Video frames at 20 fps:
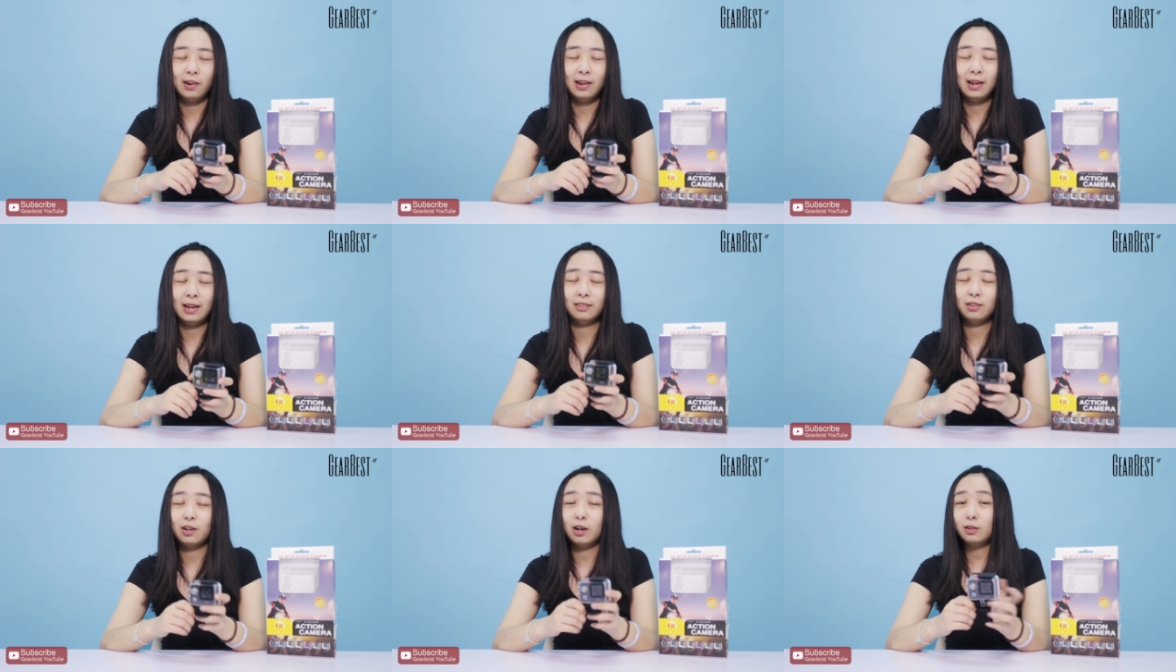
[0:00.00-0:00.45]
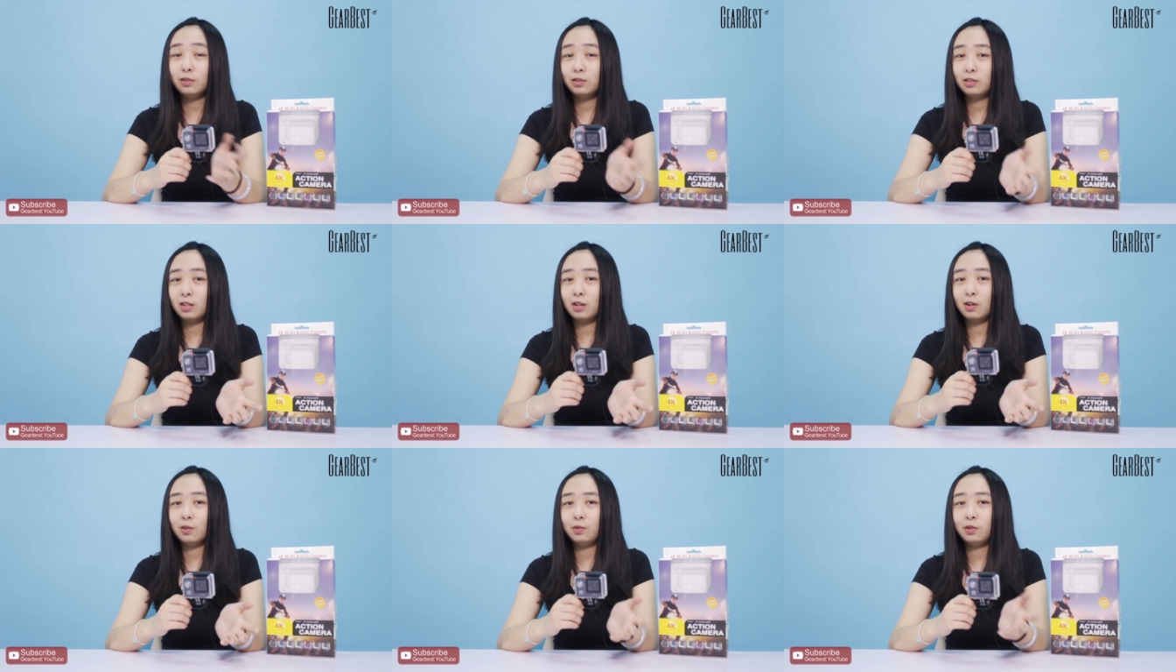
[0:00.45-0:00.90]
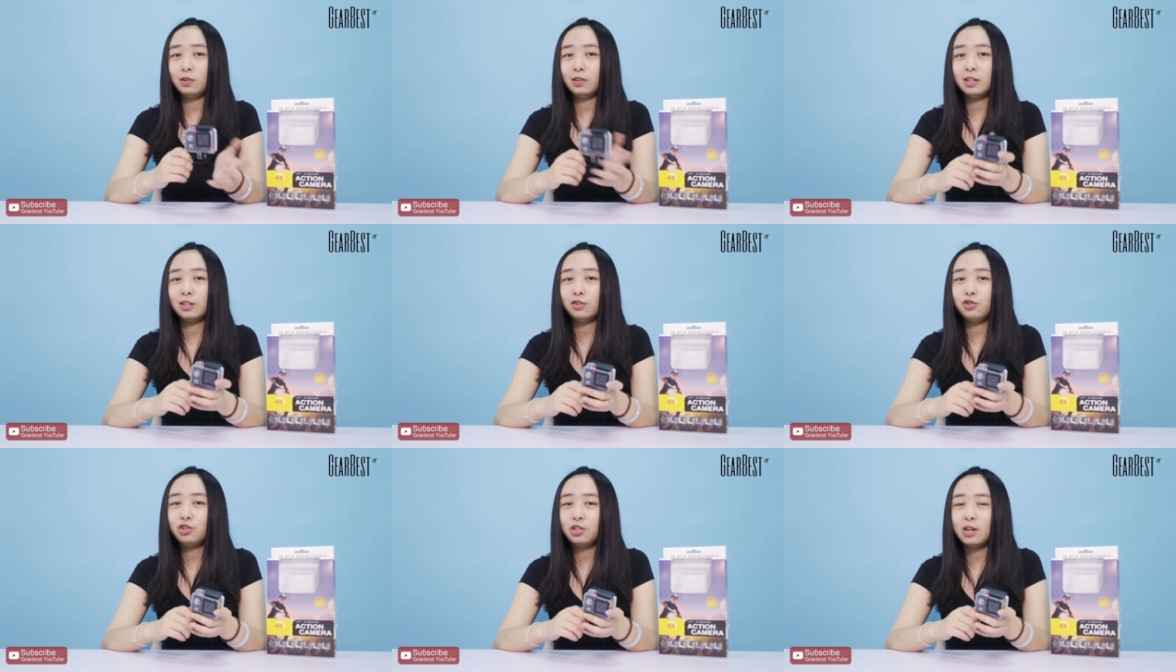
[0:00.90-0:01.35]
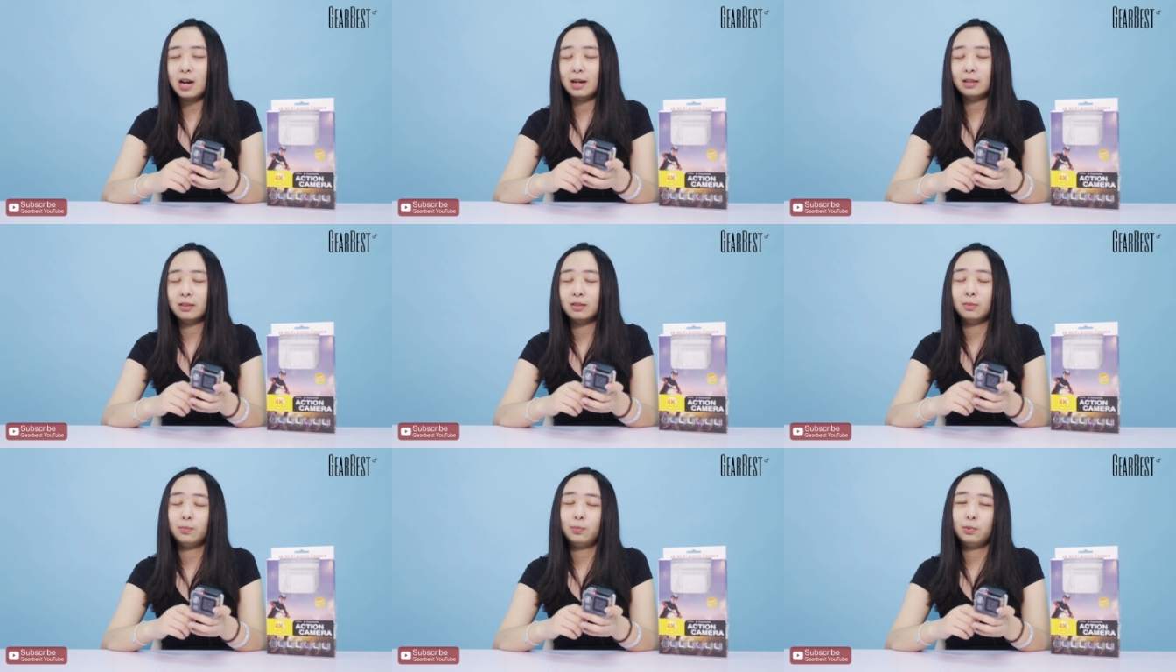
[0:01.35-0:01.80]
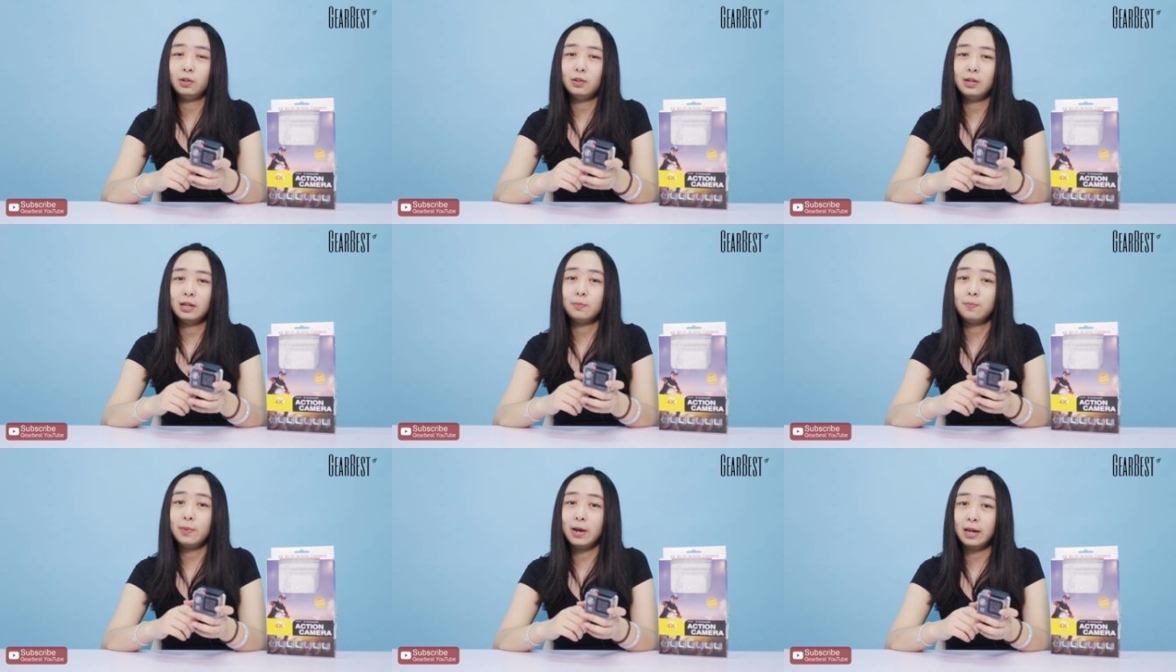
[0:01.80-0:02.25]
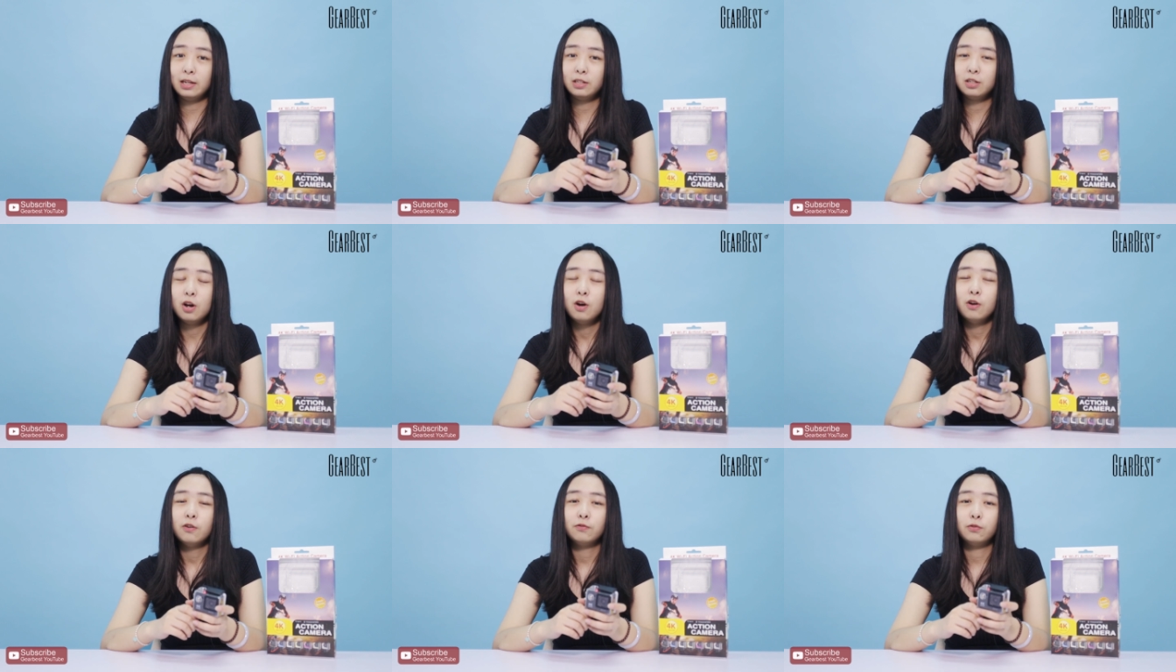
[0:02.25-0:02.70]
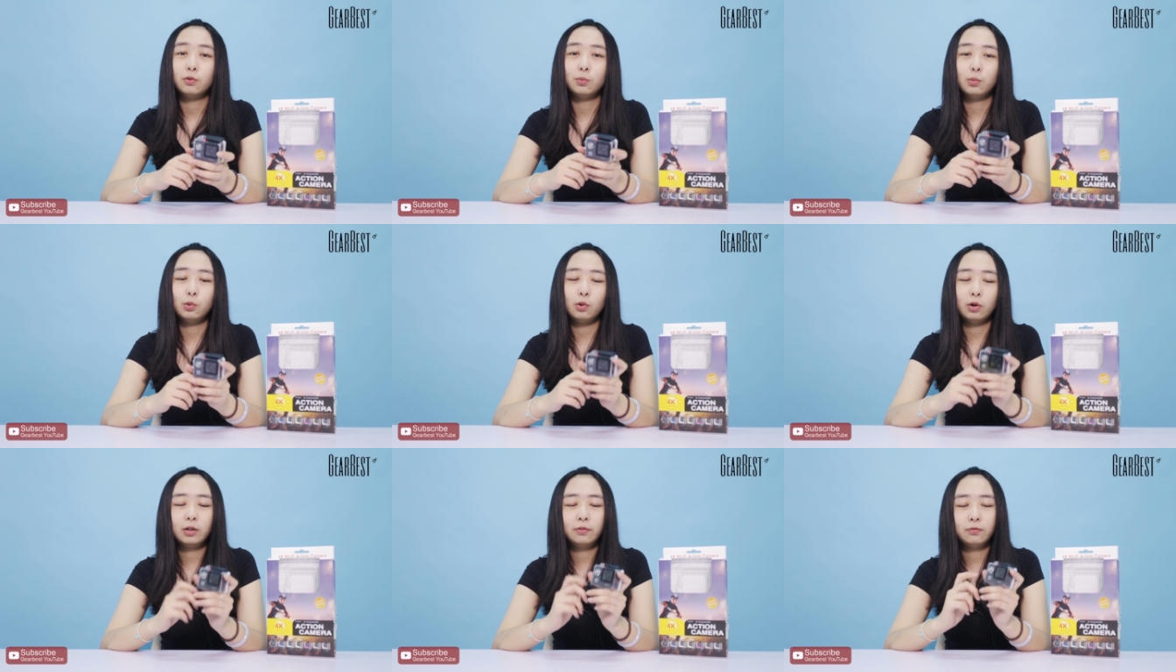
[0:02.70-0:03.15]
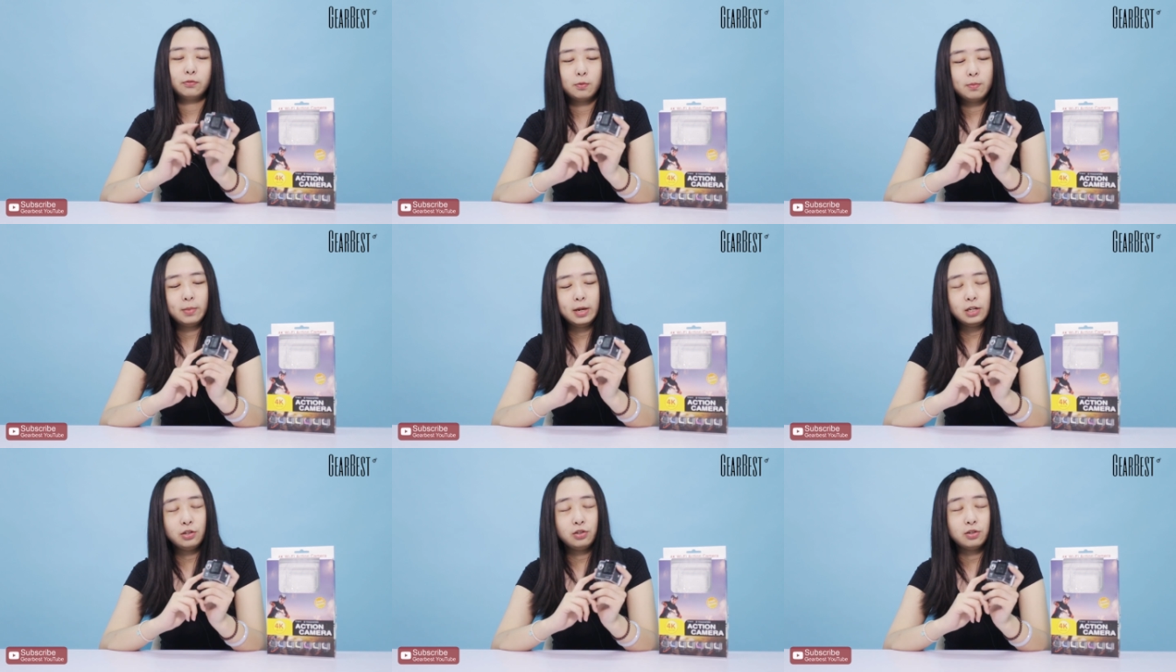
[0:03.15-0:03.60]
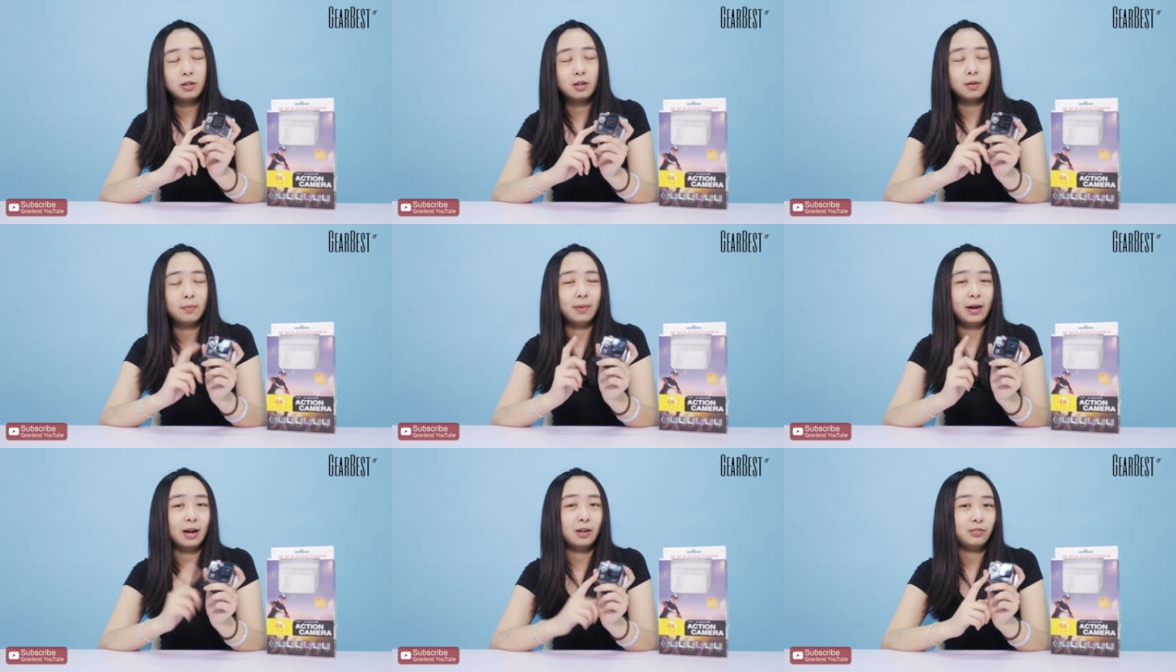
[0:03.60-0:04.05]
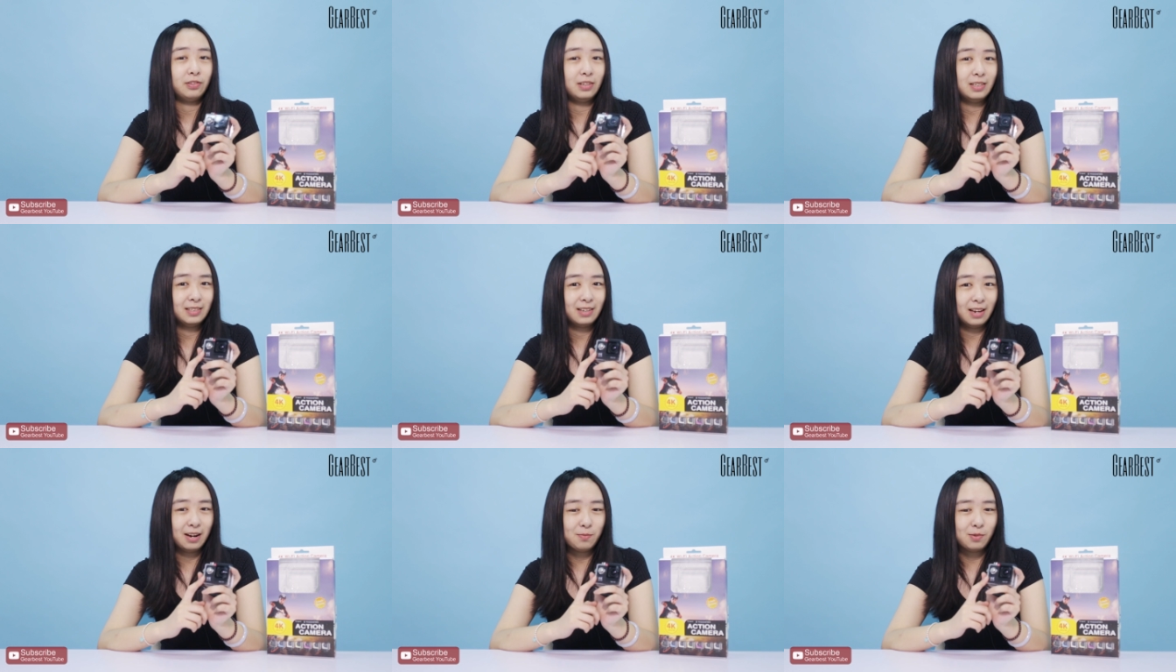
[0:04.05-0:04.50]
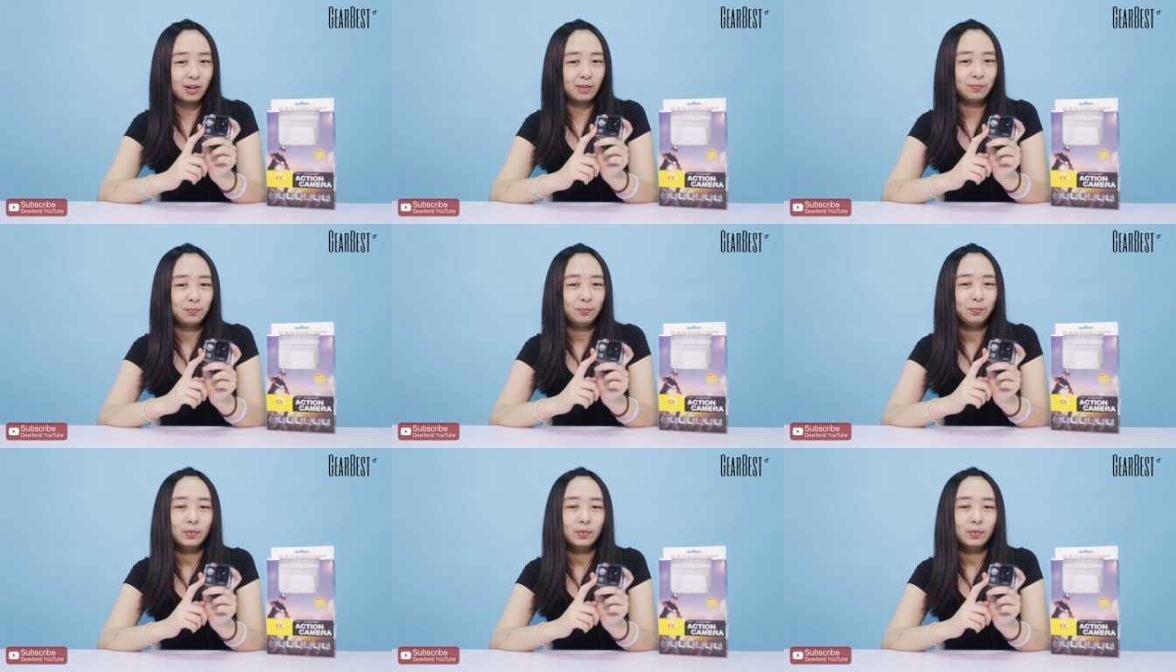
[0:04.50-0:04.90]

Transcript: and also you can check the product page for more information about this camera.